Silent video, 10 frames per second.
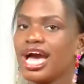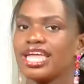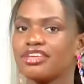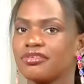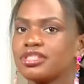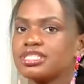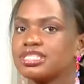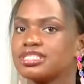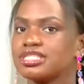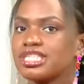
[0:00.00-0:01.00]
And I feel this
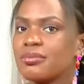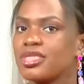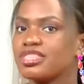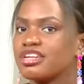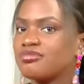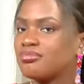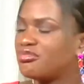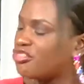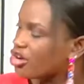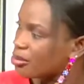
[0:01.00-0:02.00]
is something that
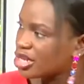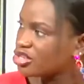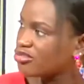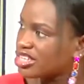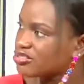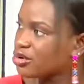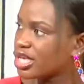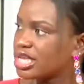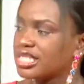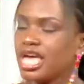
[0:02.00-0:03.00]
very many of us
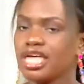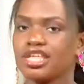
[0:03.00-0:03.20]
forget,